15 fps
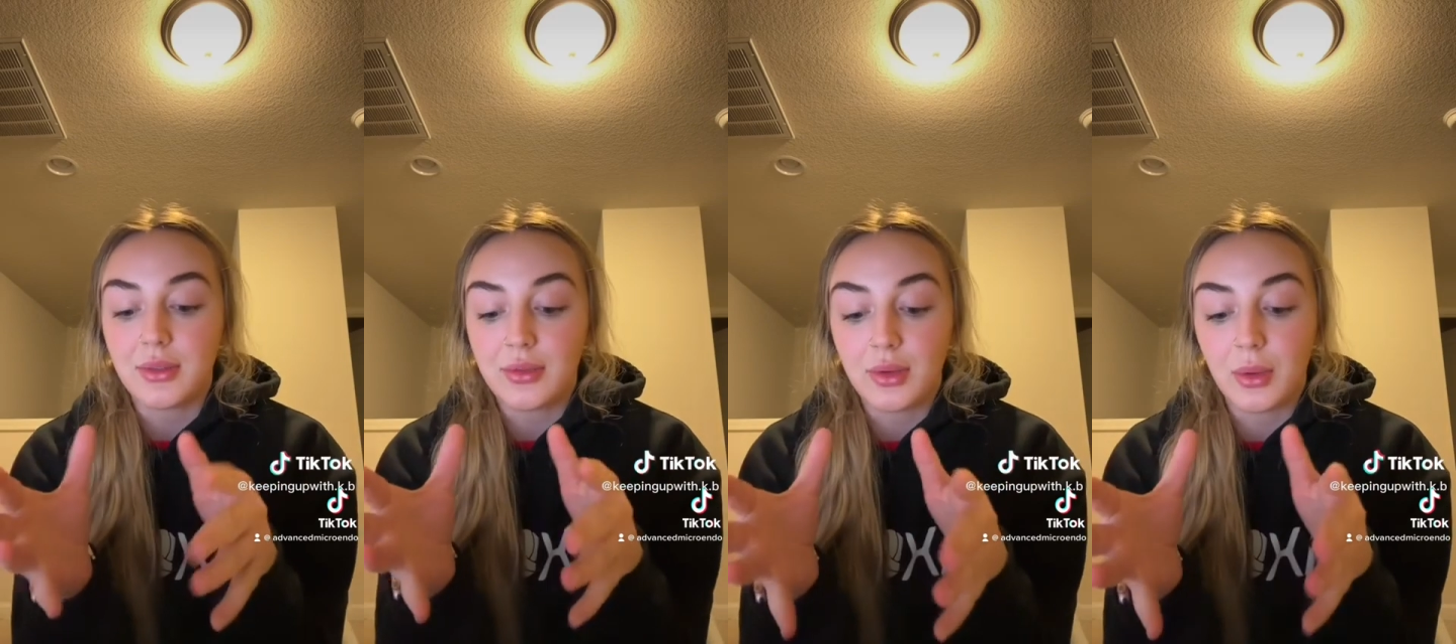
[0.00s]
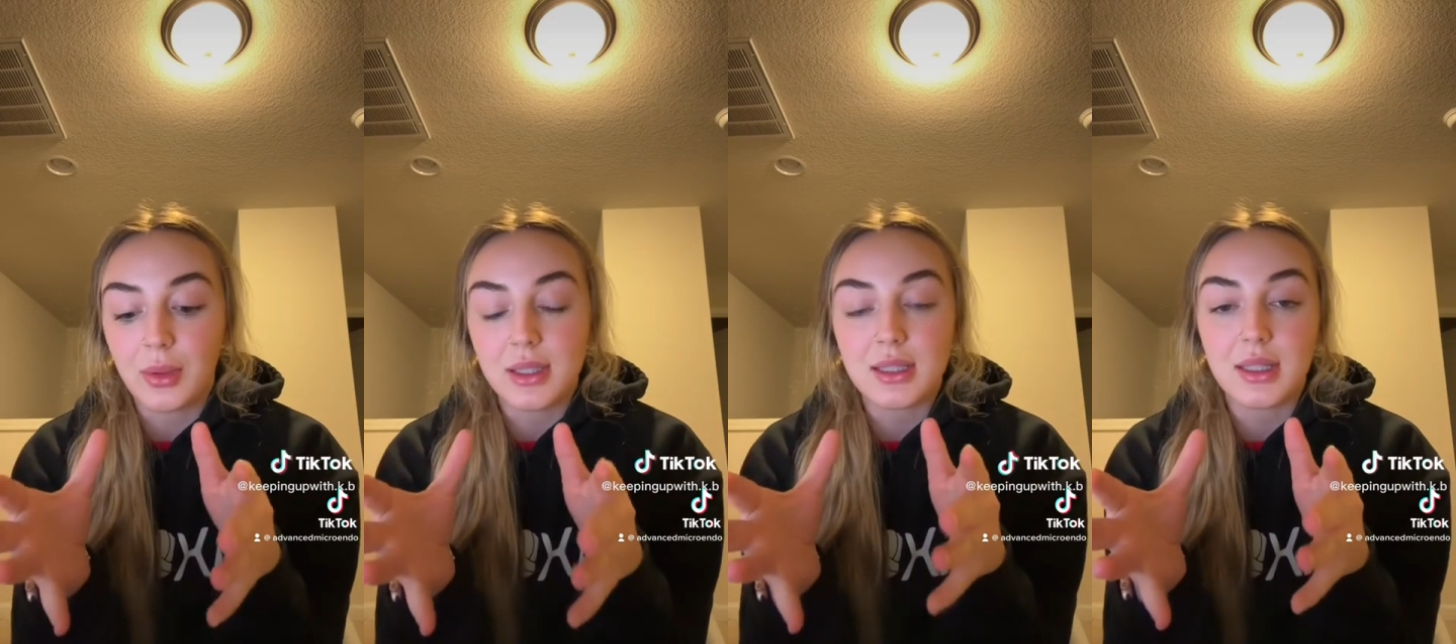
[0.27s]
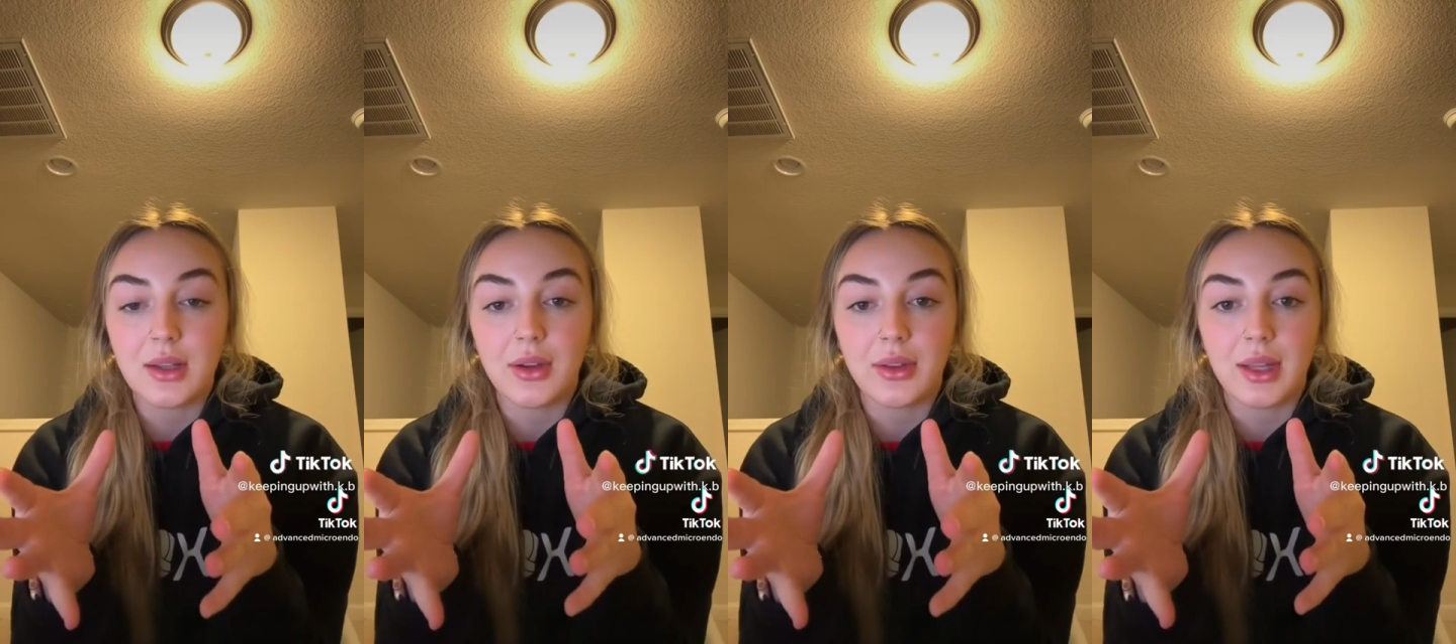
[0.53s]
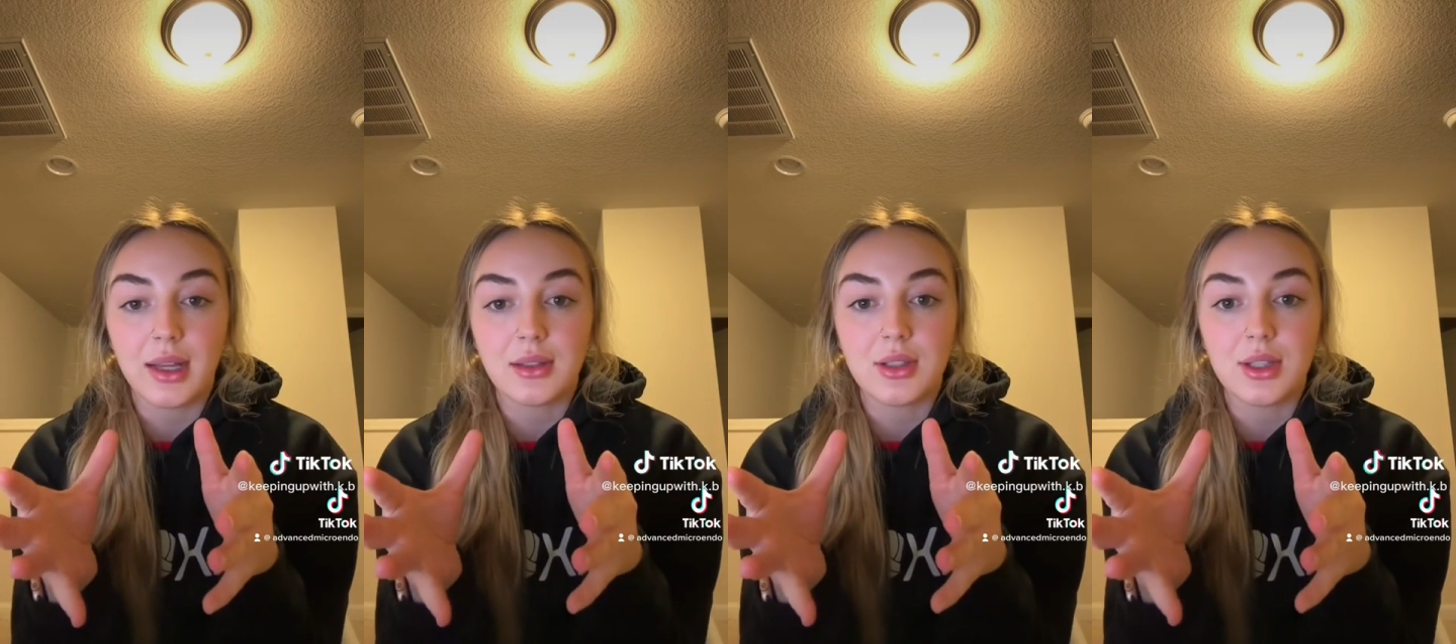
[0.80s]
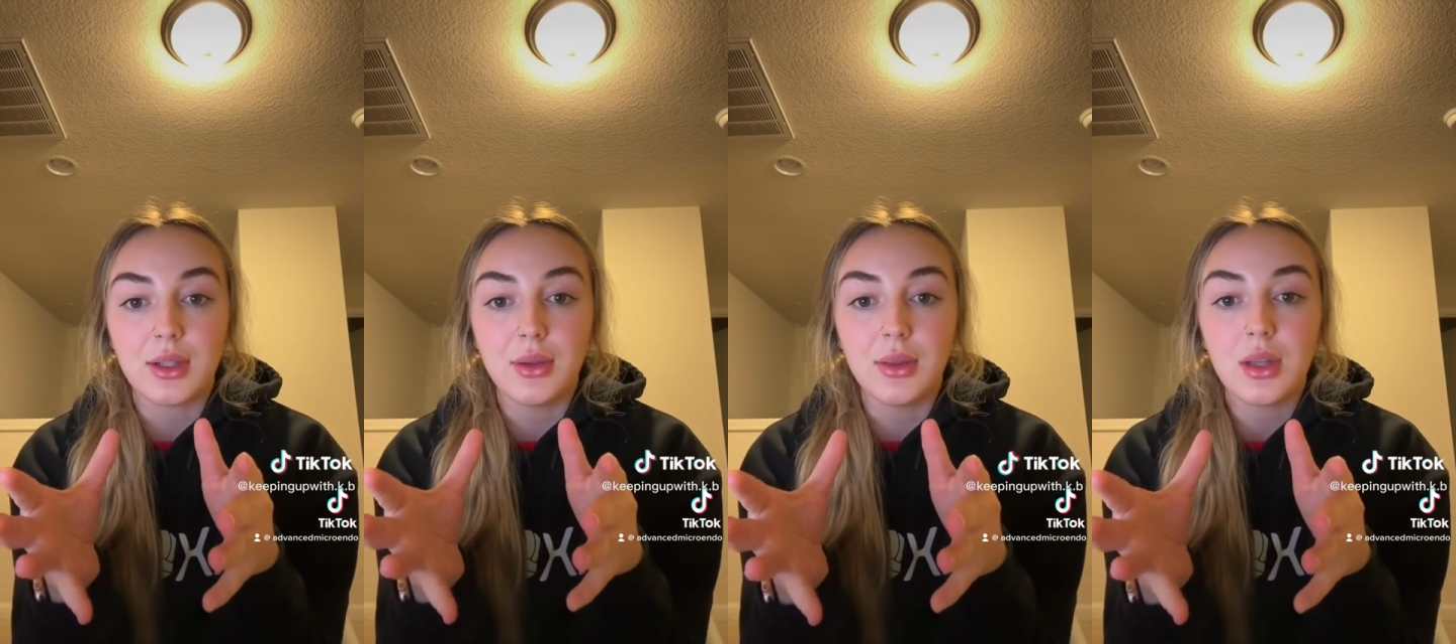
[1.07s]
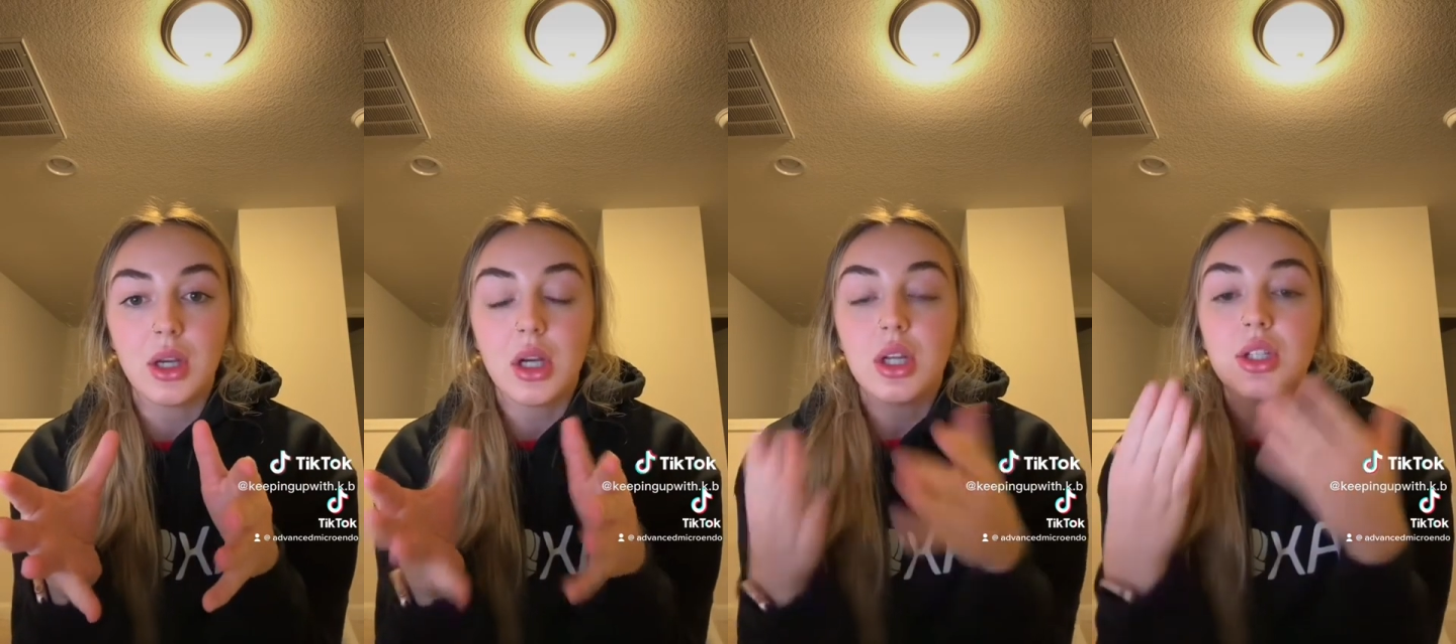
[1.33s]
focusing on that tooth,